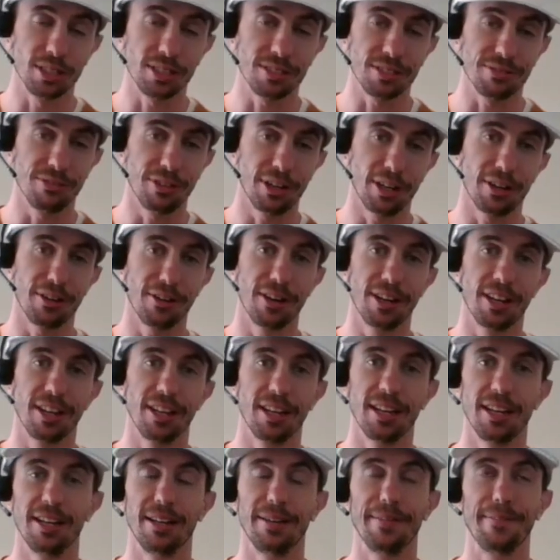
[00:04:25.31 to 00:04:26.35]
It's very.
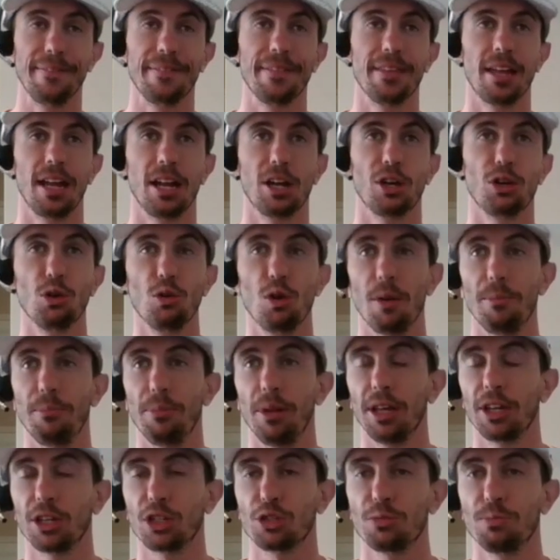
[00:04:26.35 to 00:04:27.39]
Uh, I grew up
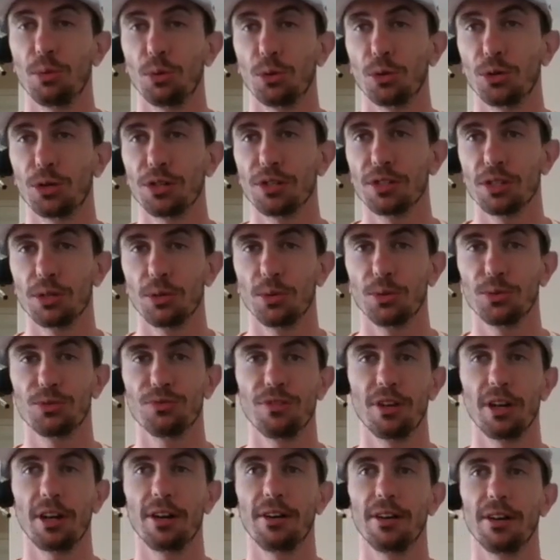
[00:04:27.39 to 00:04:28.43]
playing sports, so it was
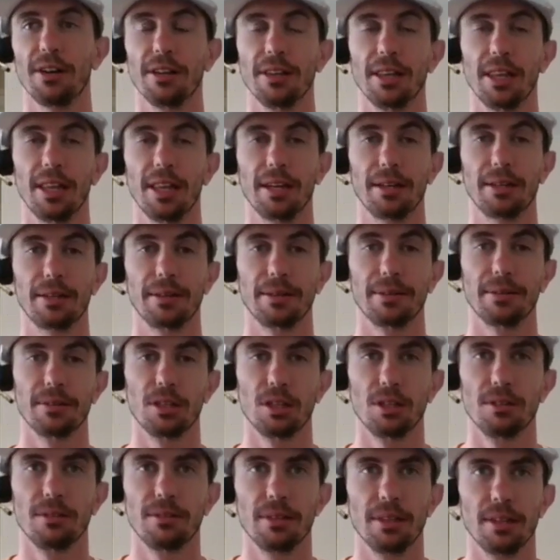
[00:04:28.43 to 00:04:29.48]
very like
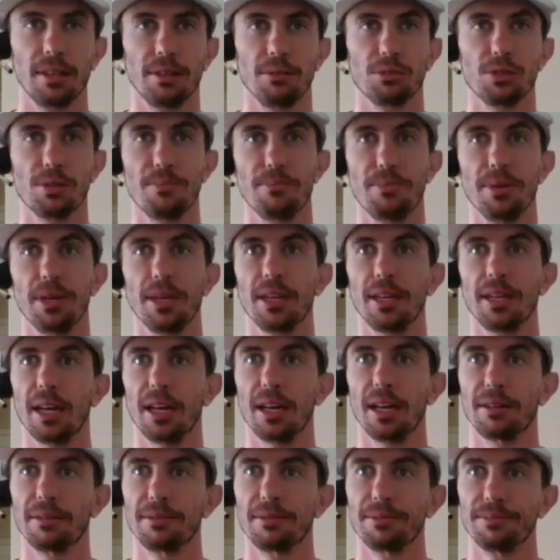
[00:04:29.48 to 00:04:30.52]
it was a big
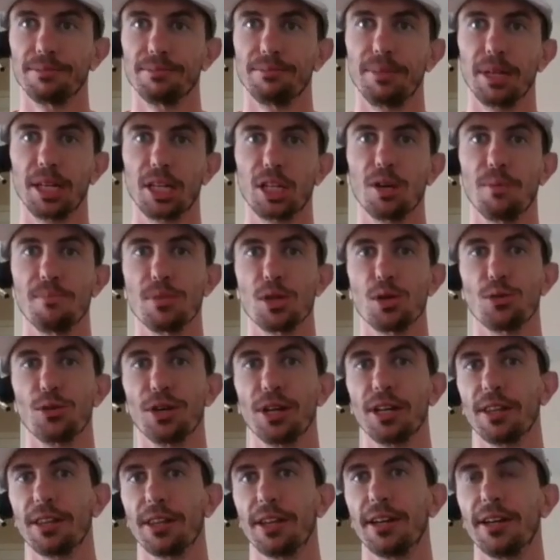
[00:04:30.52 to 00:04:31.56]
uh, big
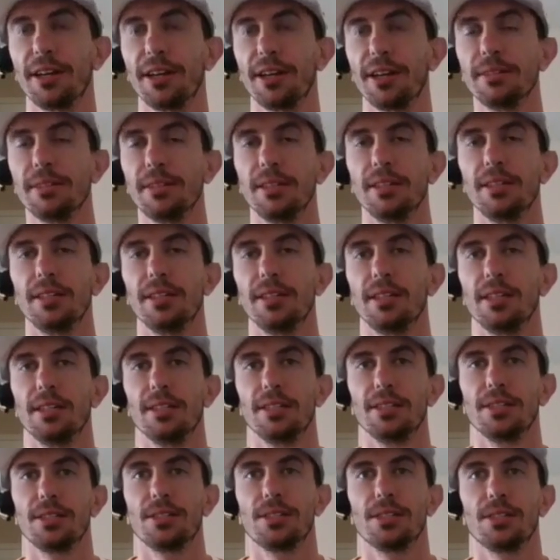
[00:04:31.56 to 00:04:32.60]
community there.
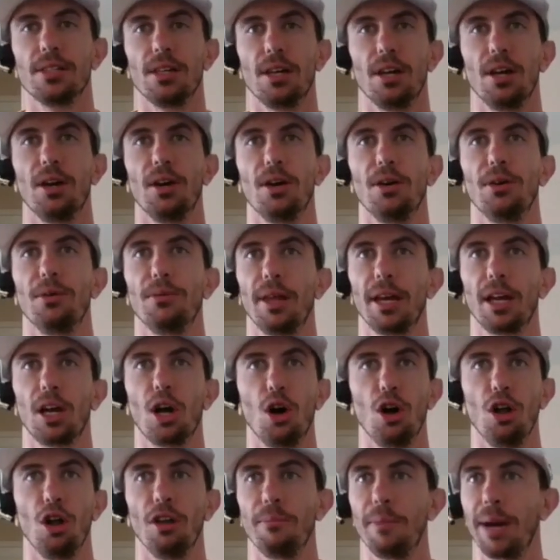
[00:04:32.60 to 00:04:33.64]
So like
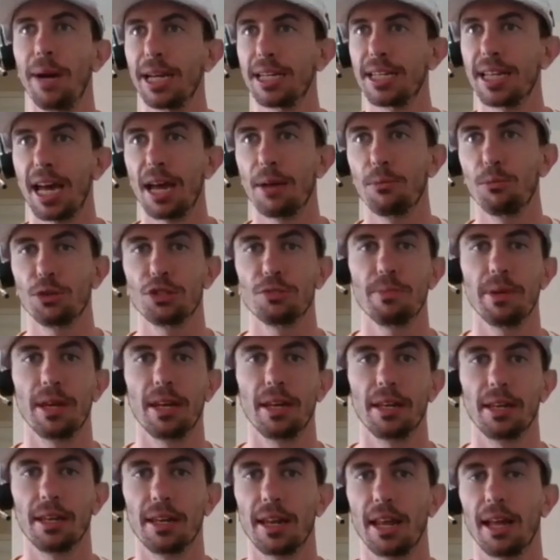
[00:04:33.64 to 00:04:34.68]
all of my time was spent.